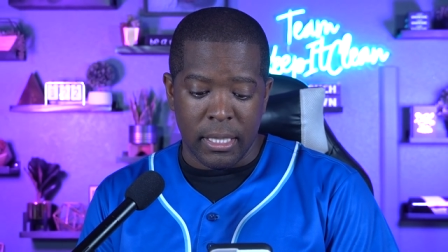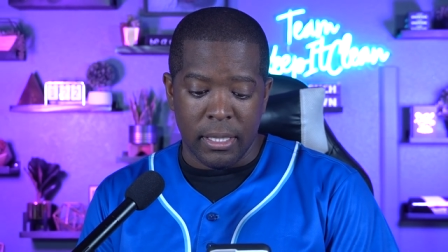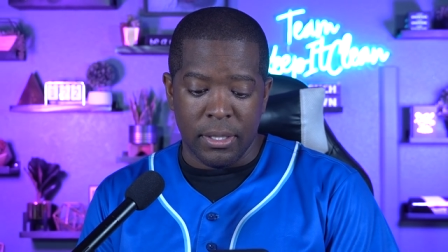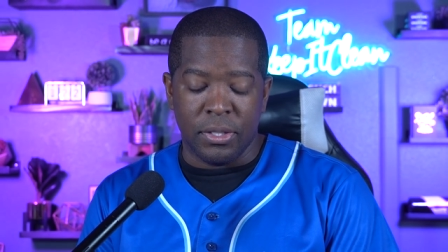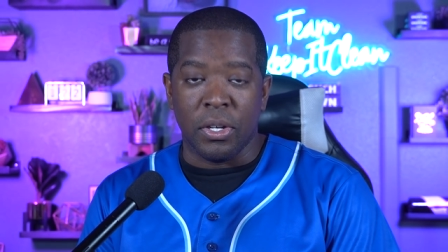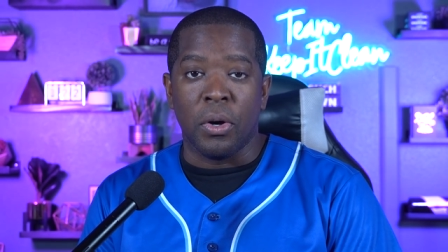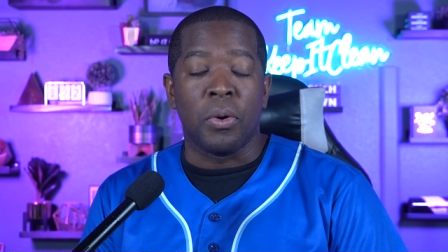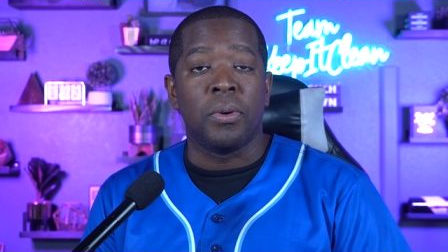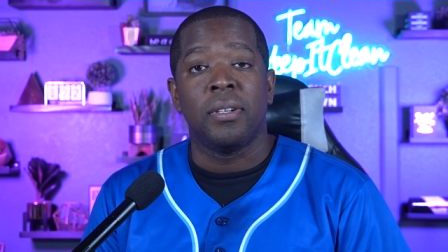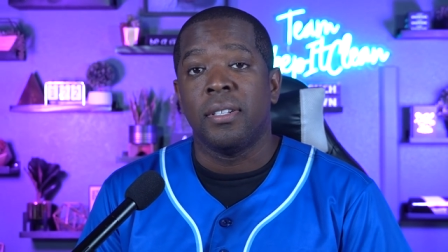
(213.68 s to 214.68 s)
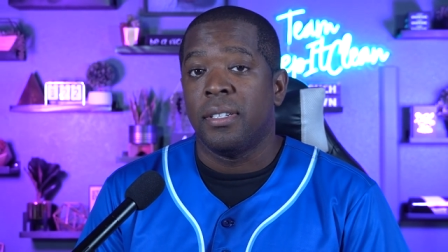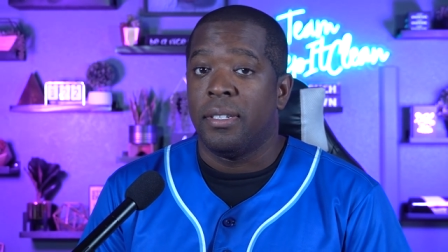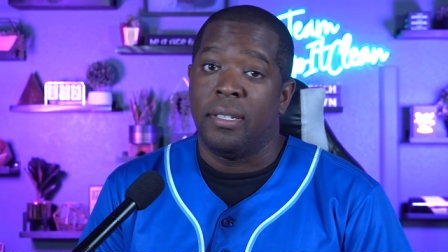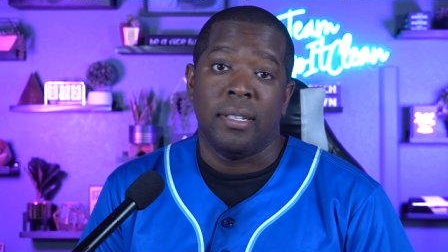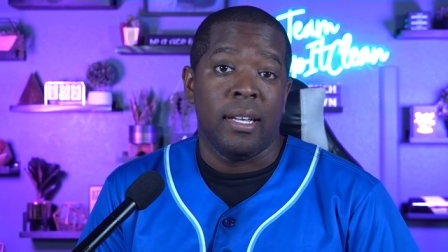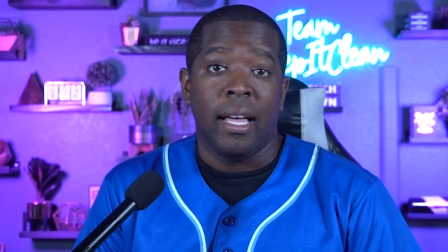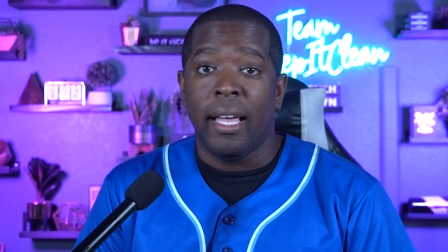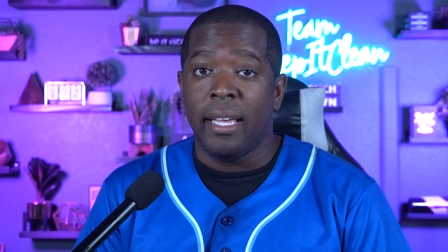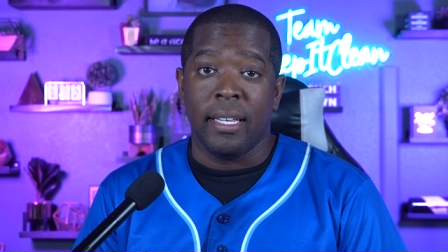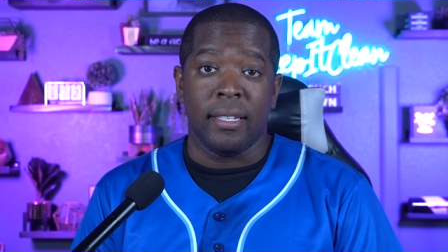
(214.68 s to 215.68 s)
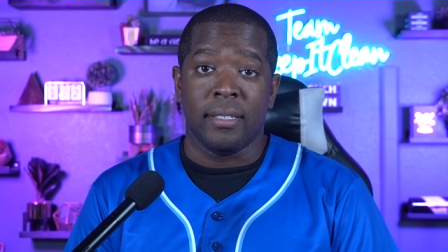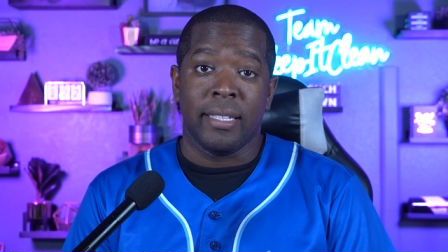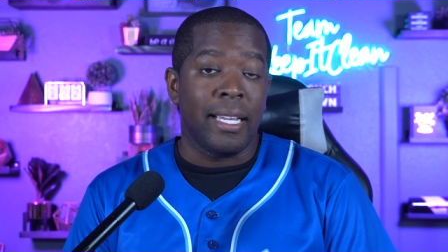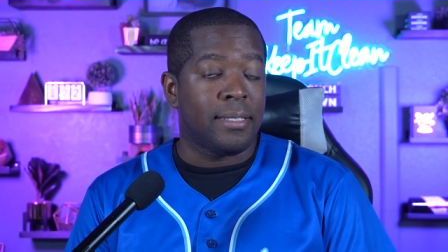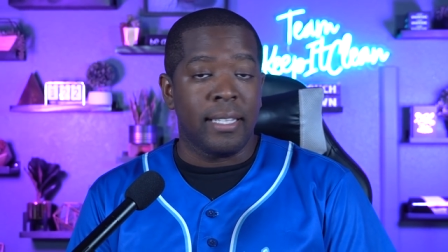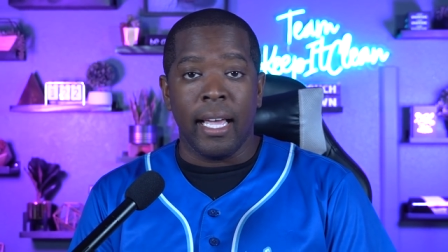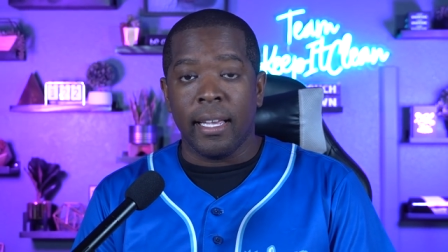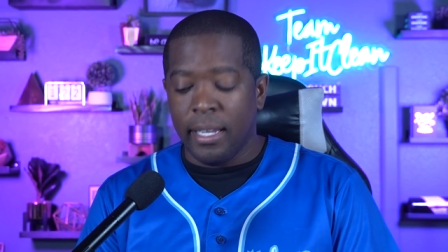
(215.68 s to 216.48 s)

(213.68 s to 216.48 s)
So, hey, that's that.